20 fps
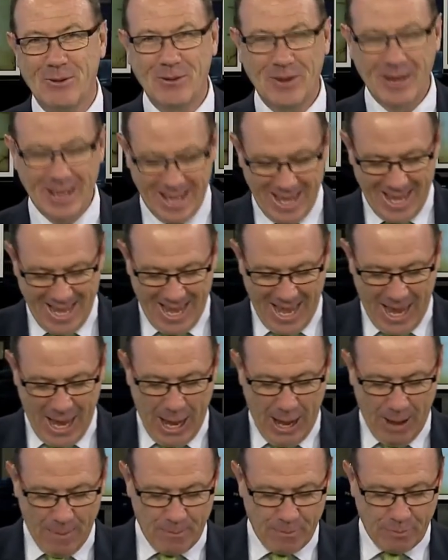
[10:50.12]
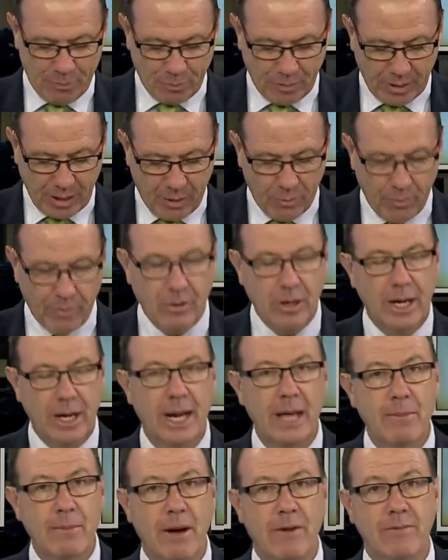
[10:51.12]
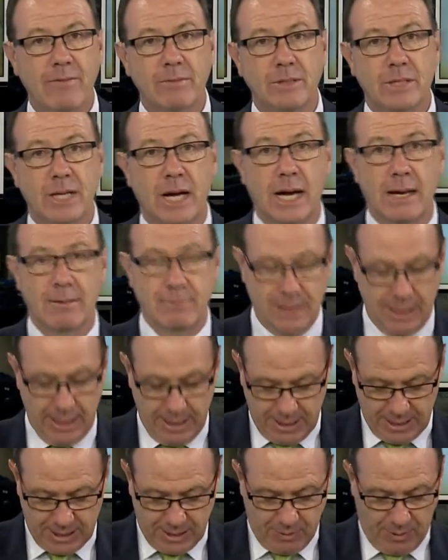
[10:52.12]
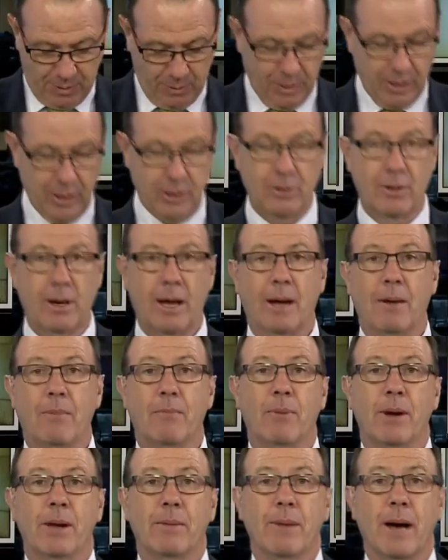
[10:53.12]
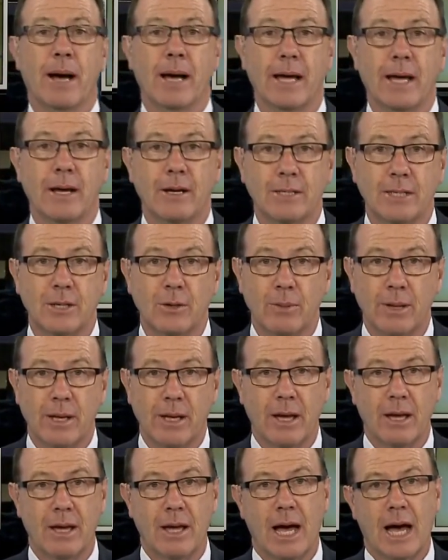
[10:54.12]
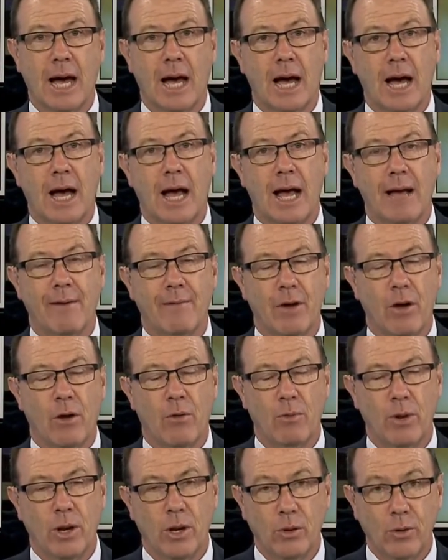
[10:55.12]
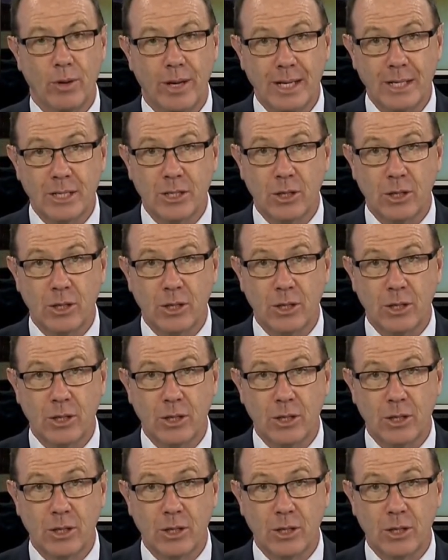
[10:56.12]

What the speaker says: to bring Mark in, because he'll have a really good insight on this one. This came through the week. Just wondering if you could